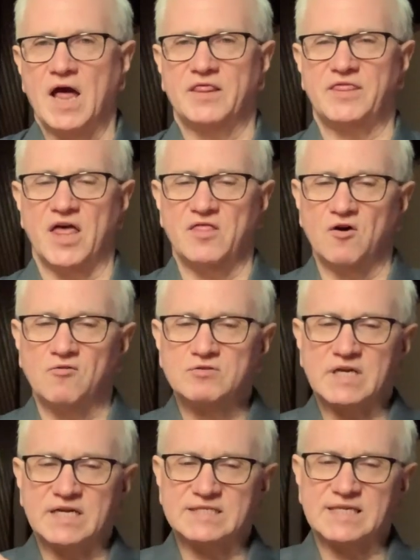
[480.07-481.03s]
than
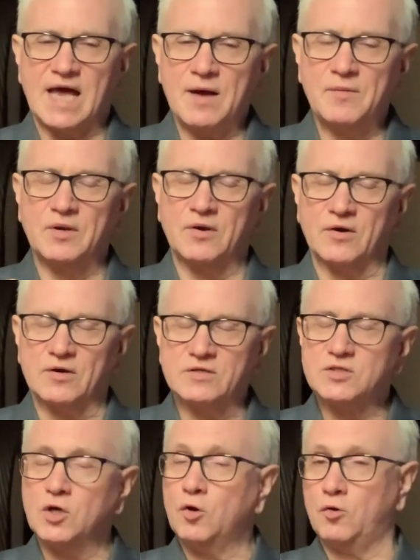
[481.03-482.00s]
those
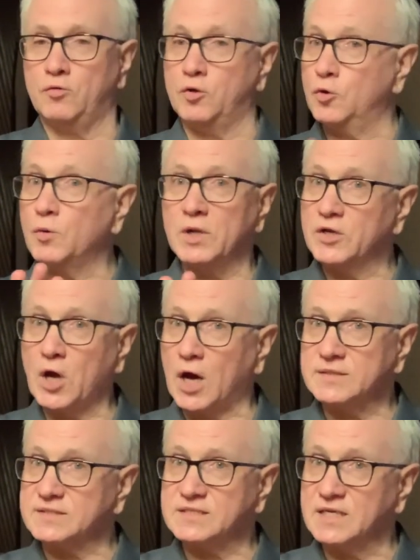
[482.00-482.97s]
examiners who you will
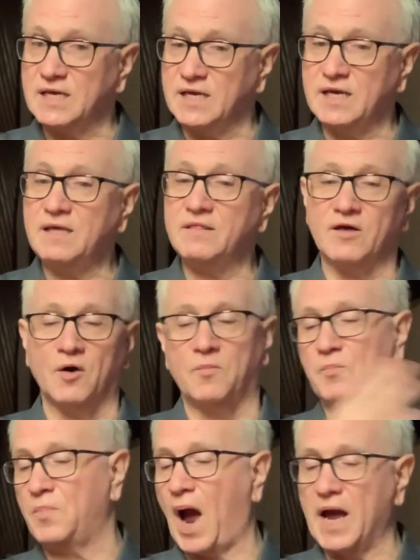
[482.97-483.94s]
not see, they'll
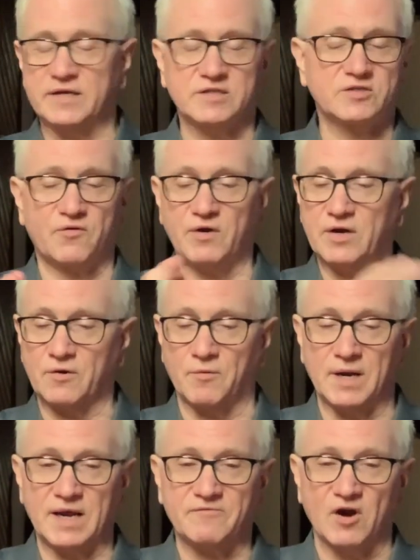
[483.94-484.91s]
behind a screen or
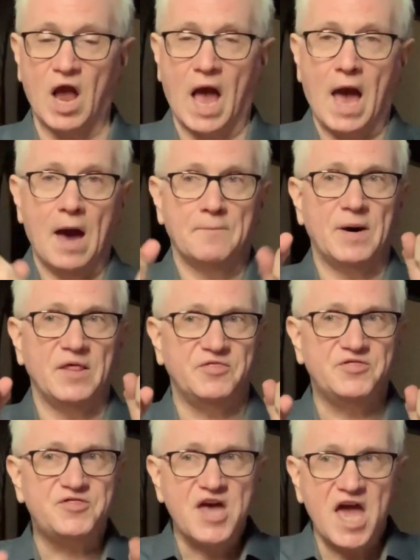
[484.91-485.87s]
whatever, but
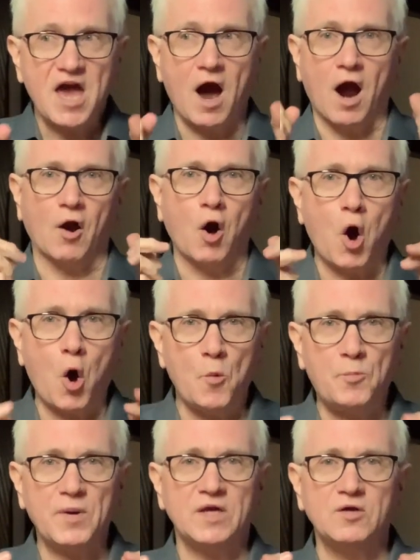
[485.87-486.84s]
they are
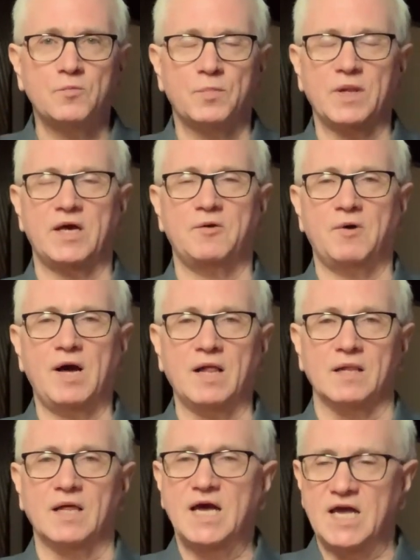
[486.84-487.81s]
hoping you play
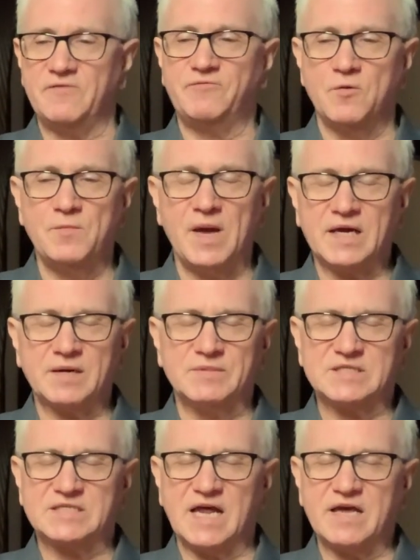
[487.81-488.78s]
well. If you make a
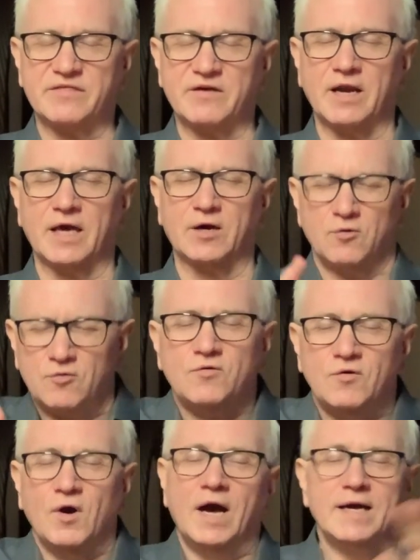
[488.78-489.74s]
mistake, they're like,
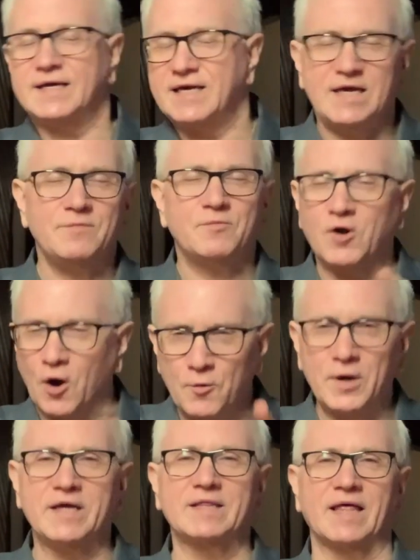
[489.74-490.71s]
ooh, keep
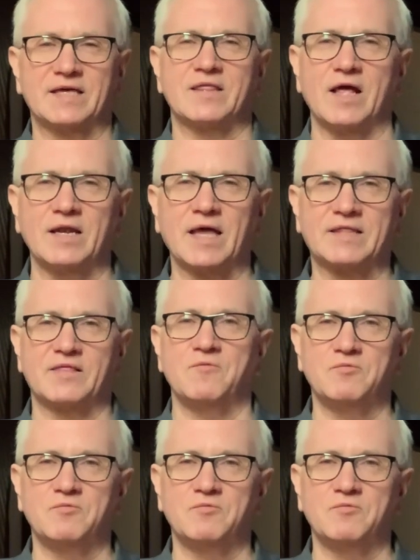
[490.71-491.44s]
going, like that. Like